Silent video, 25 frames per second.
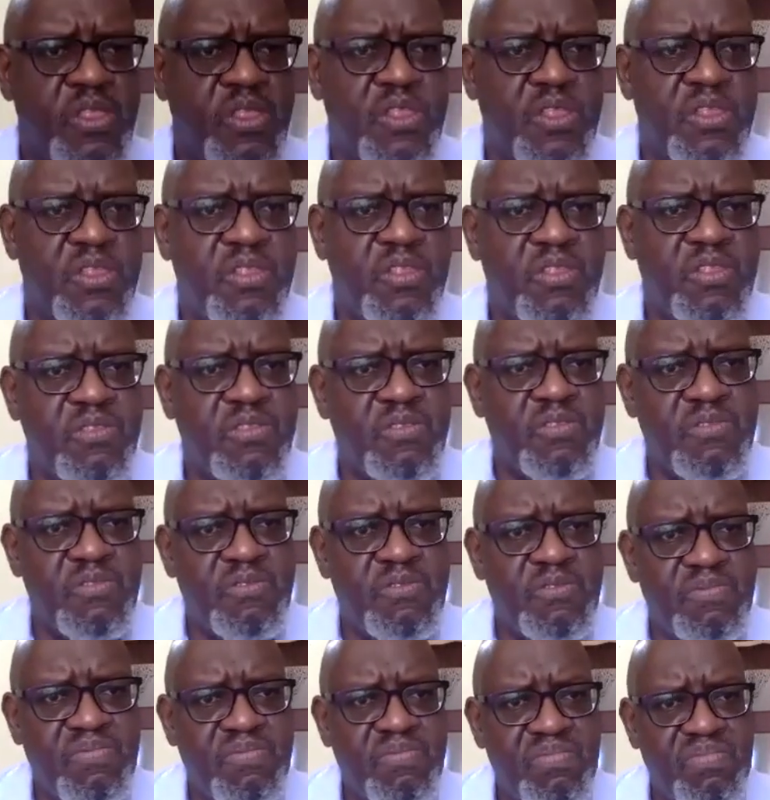
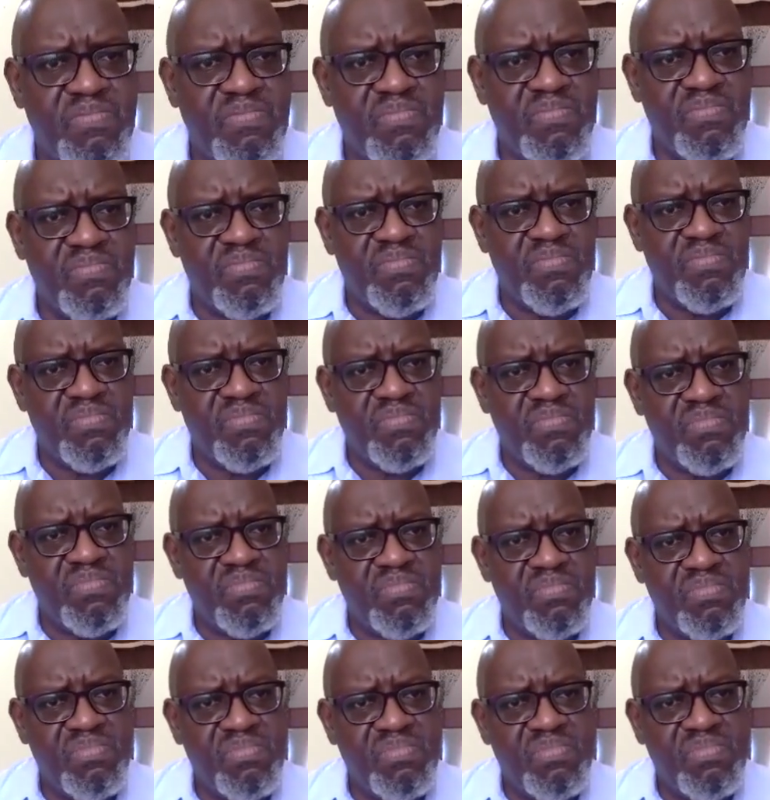
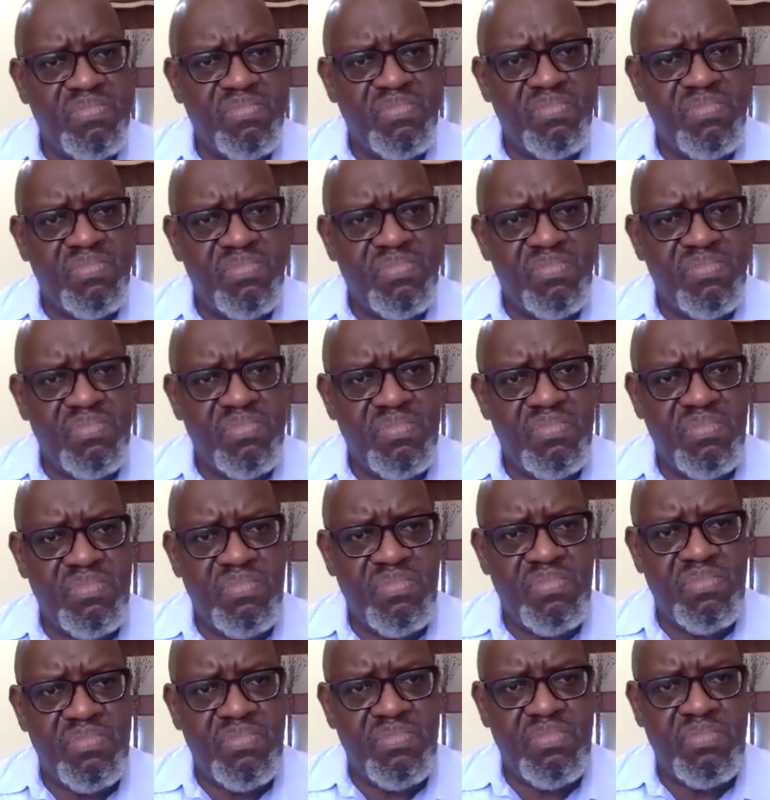
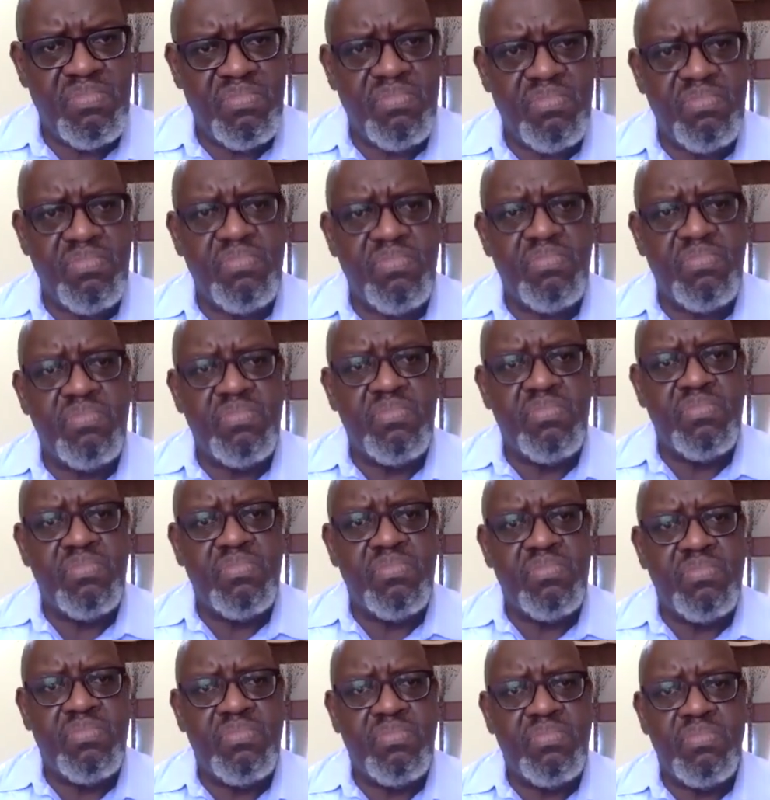
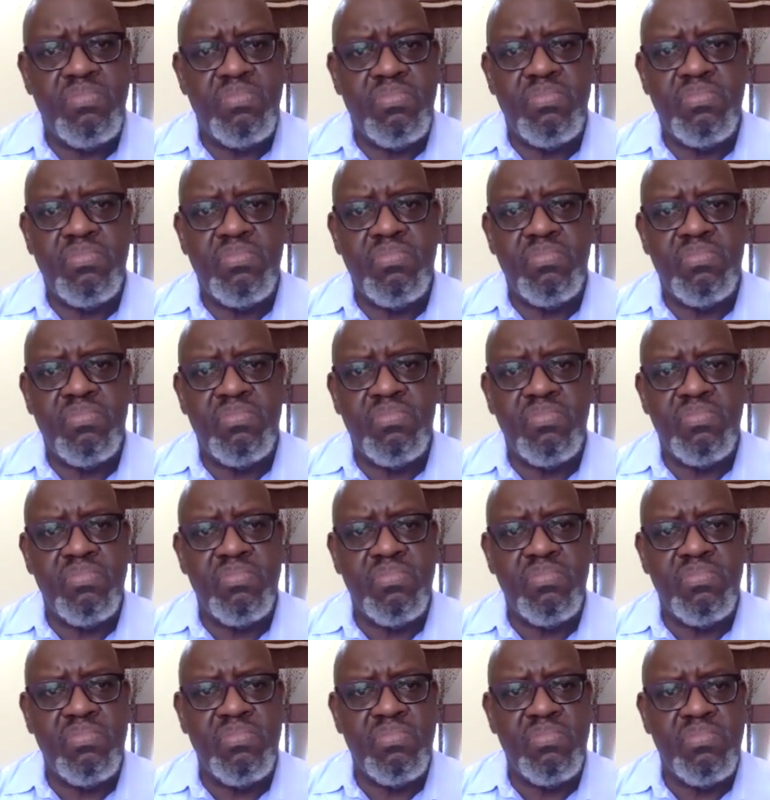
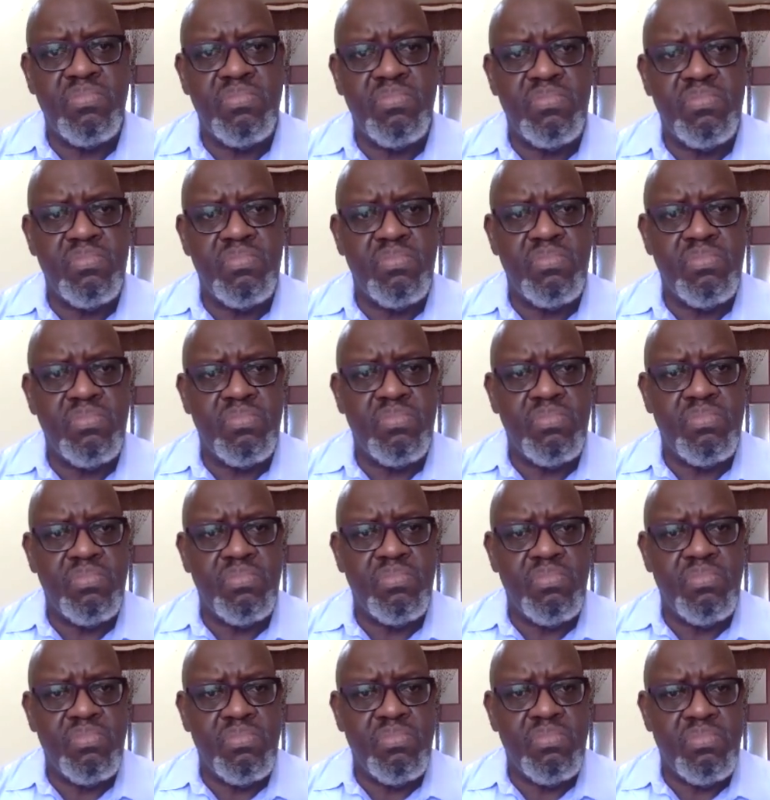
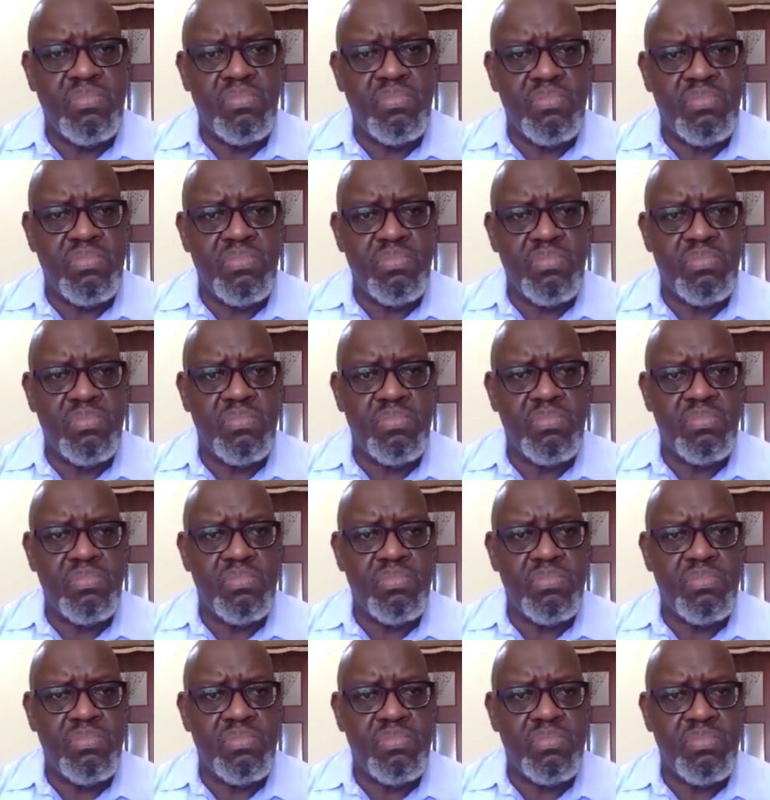
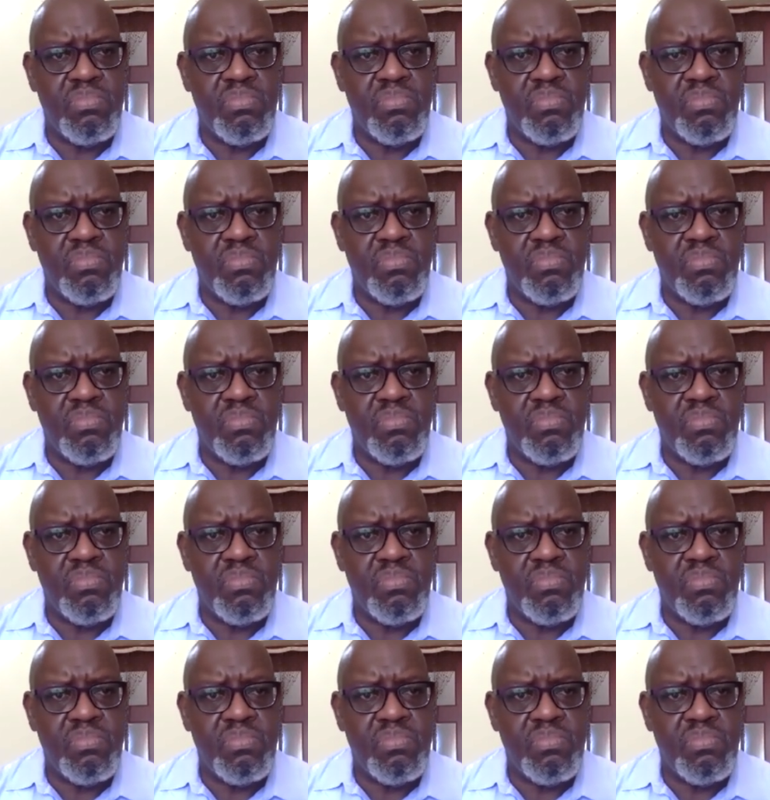This person isn't speaking.